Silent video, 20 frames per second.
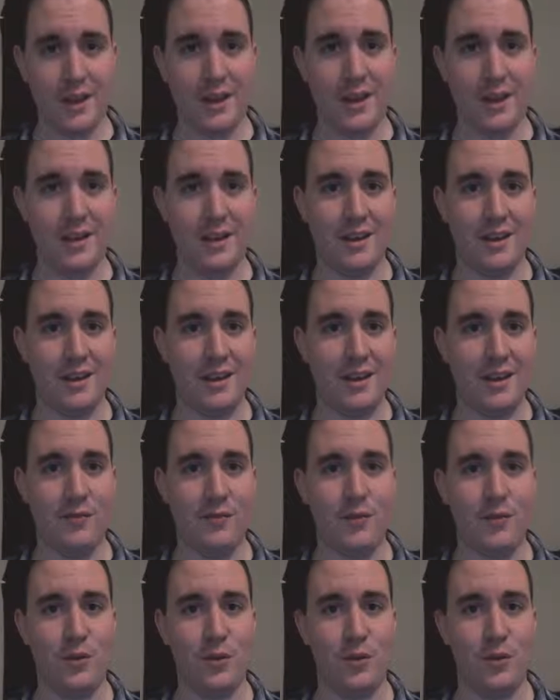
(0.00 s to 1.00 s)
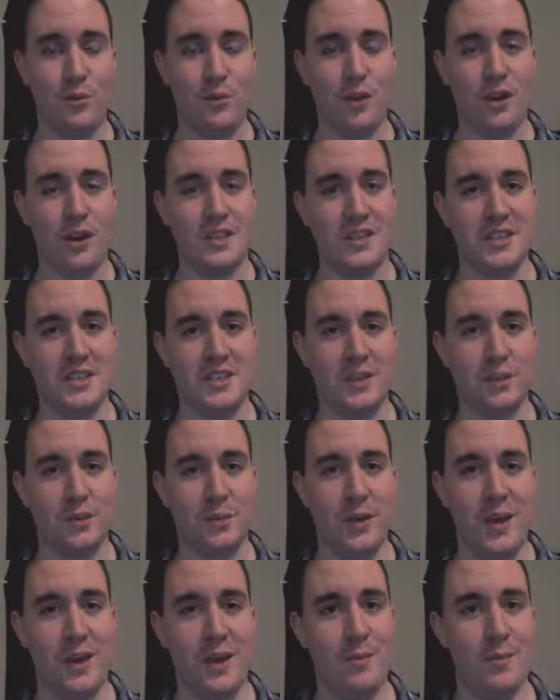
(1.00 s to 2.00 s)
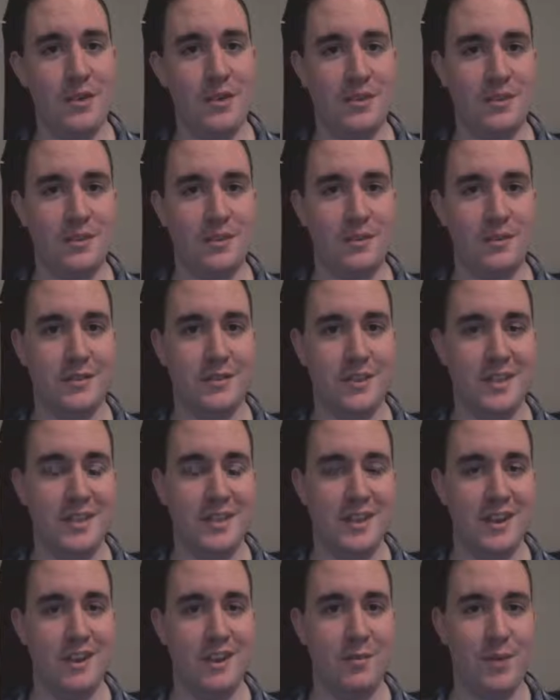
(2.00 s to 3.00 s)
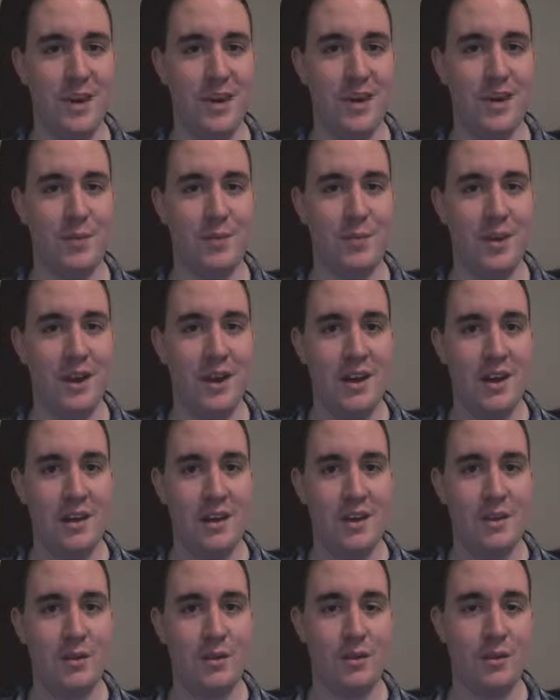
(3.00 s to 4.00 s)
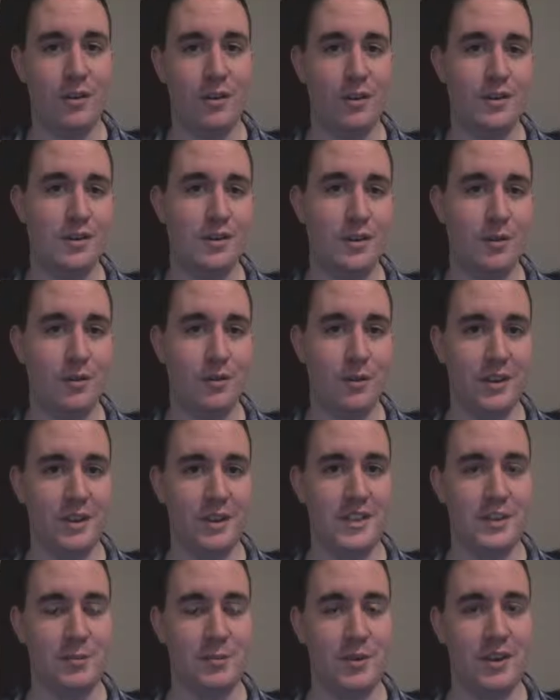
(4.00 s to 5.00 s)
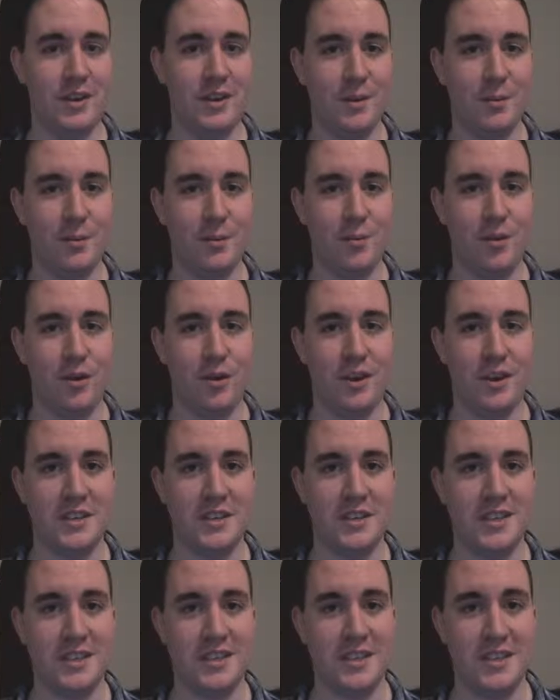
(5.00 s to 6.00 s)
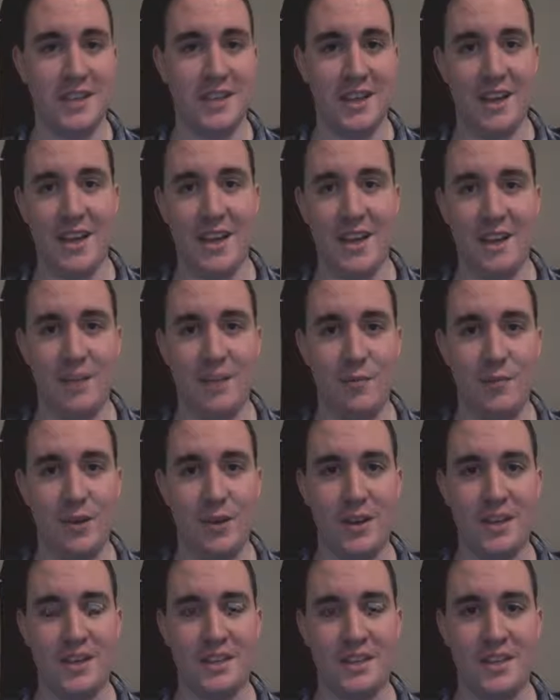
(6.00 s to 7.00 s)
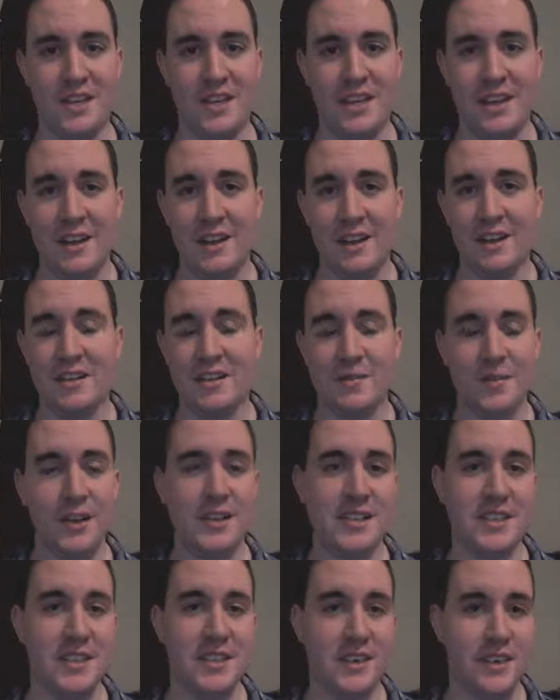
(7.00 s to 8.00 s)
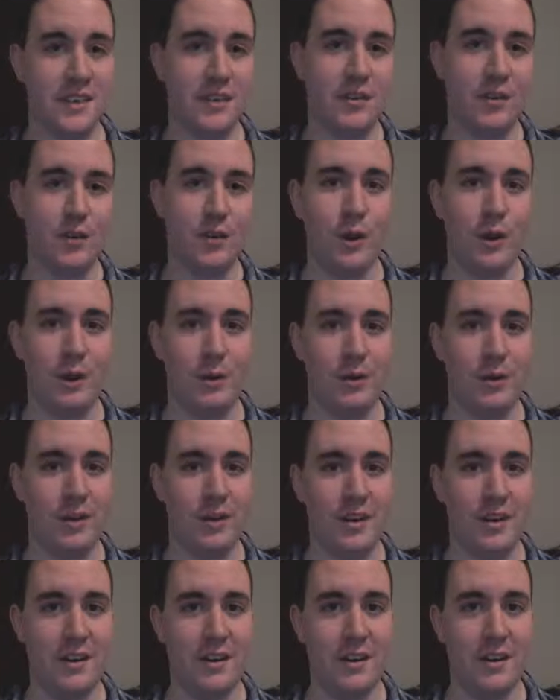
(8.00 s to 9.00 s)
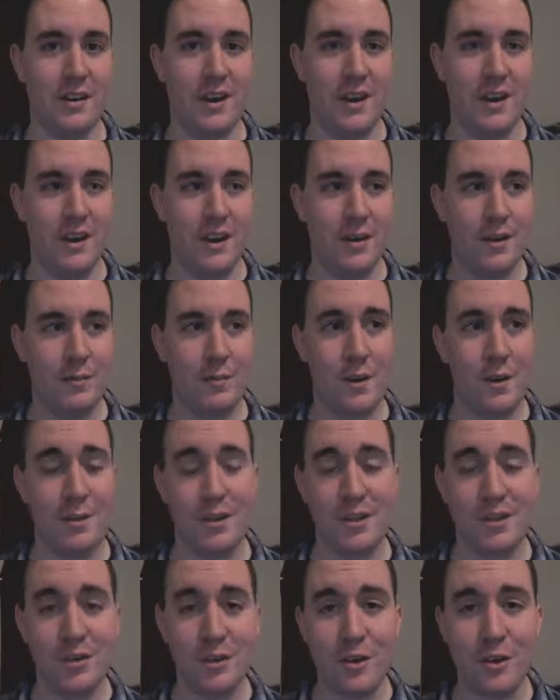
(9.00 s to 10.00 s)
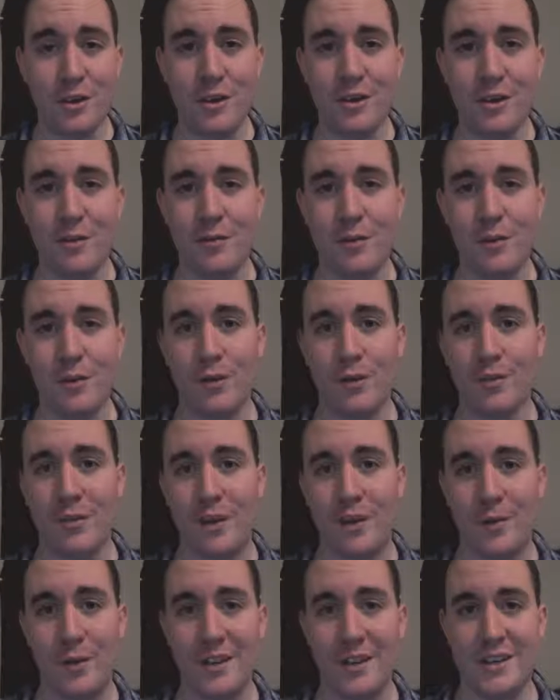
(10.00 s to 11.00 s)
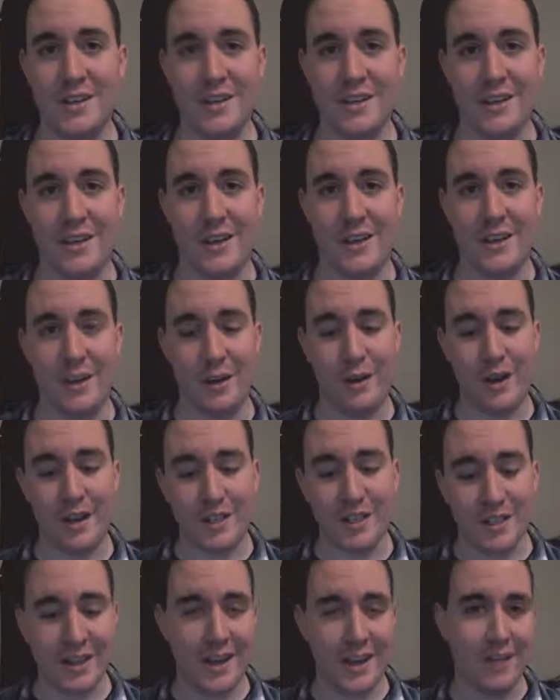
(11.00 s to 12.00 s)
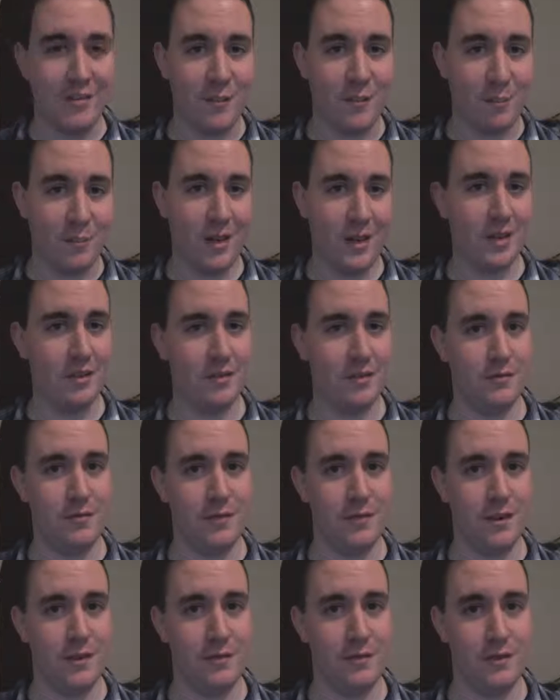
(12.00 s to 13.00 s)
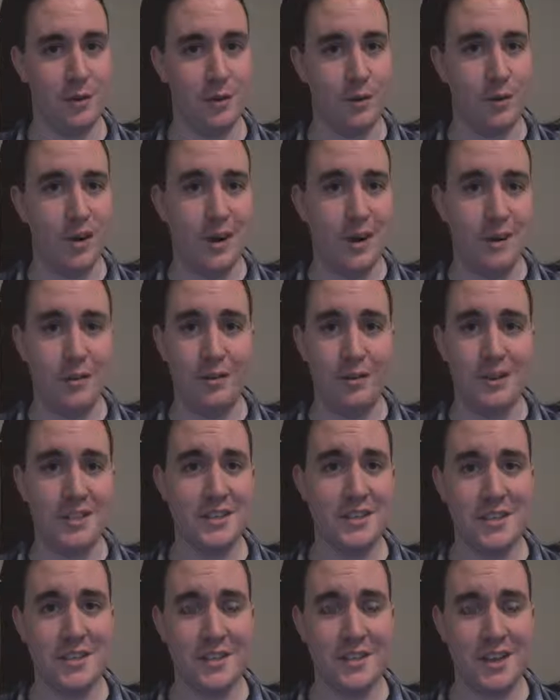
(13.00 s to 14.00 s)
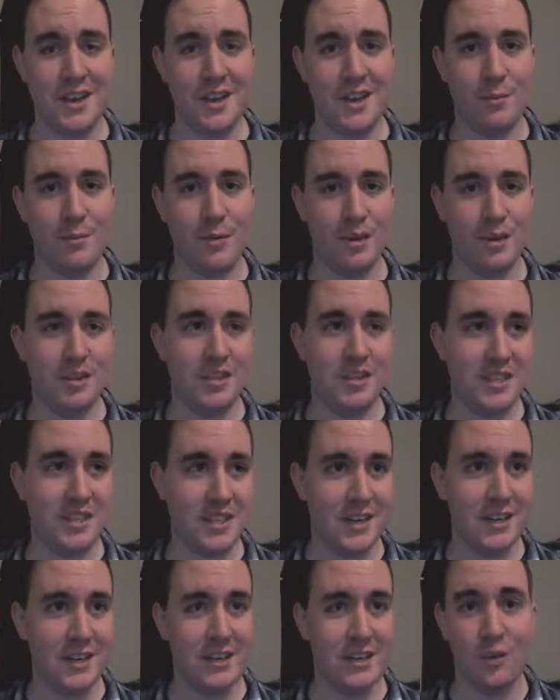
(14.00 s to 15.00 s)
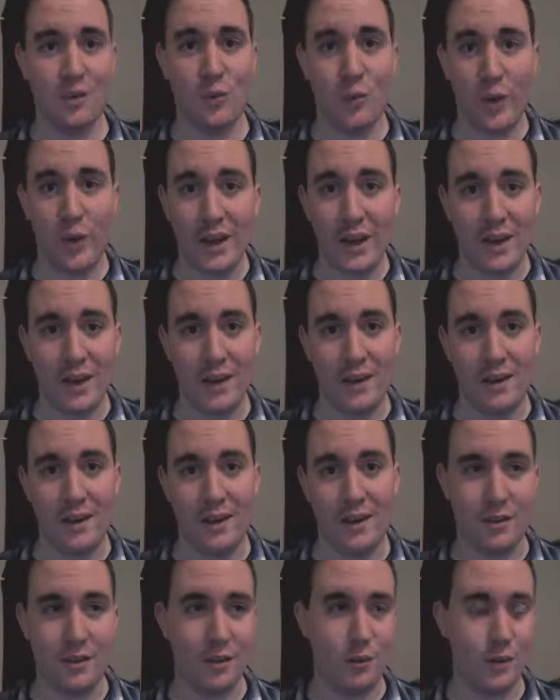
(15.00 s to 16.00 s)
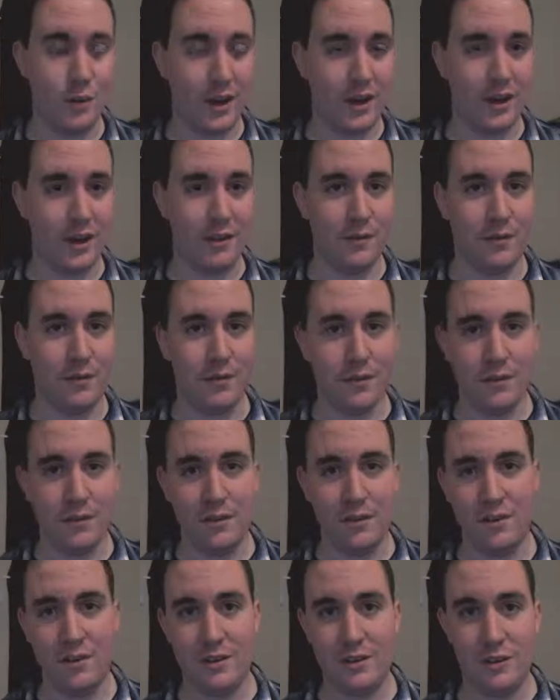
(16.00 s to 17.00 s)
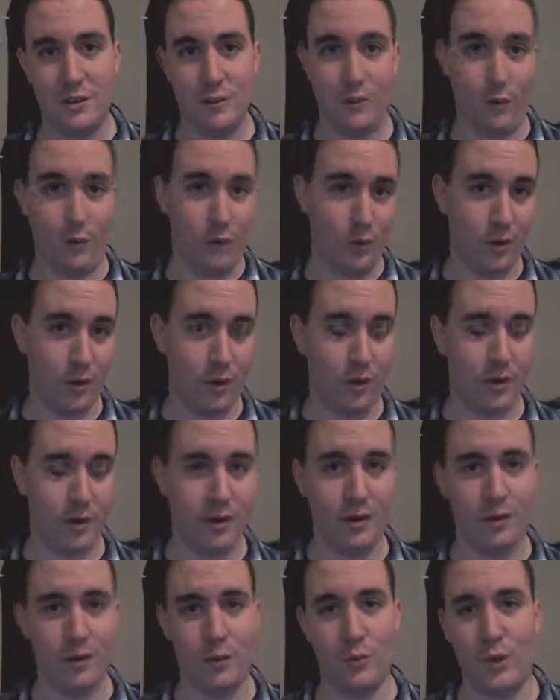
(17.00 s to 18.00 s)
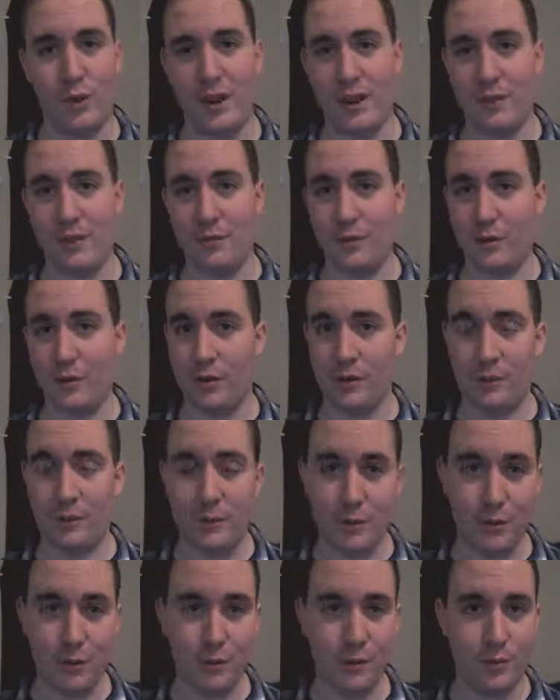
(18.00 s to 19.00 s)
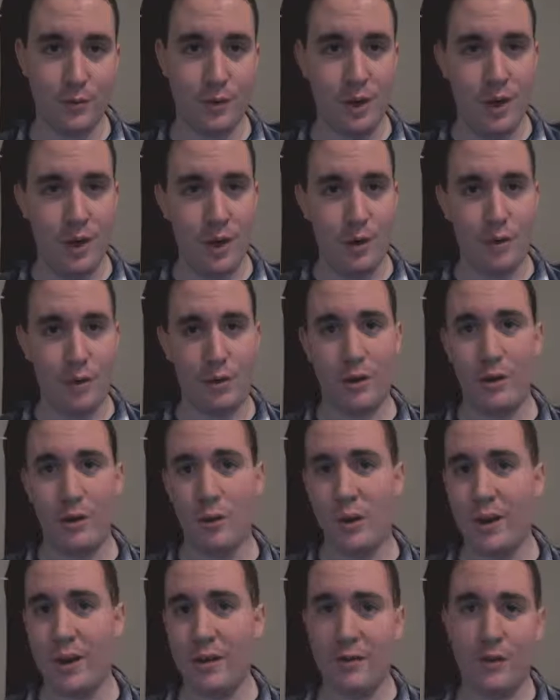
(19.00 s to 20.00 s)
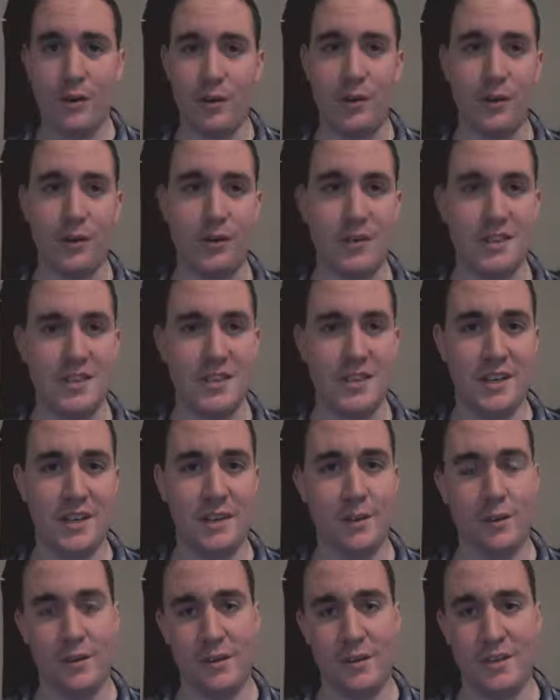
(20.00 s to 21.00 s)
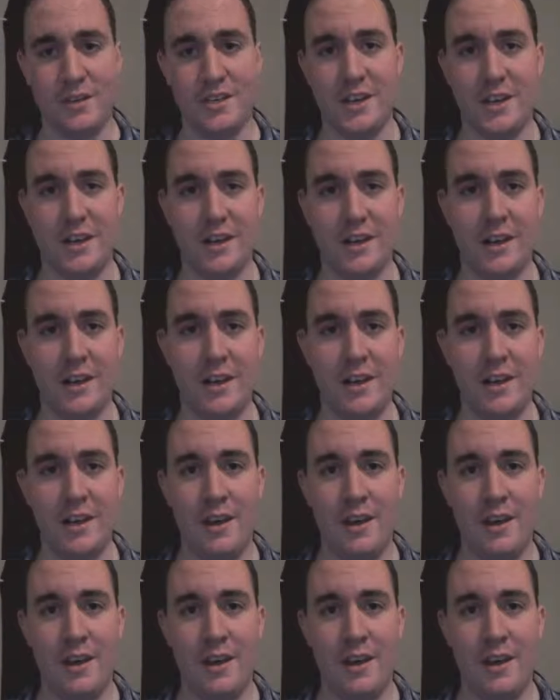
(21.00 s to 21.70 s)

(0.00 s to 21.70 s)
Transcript: And if you process your payments through the same app, you could also really speed up the process at the end, because let's face it, in a 2-hour dinner, maybe 30 to 45 minutes of that, you actually have a meal in front of you. The rest of the time, you're just sitting there waiting, either waiting to order, you're waiting for your food, or you're waiting for your receipt or the check.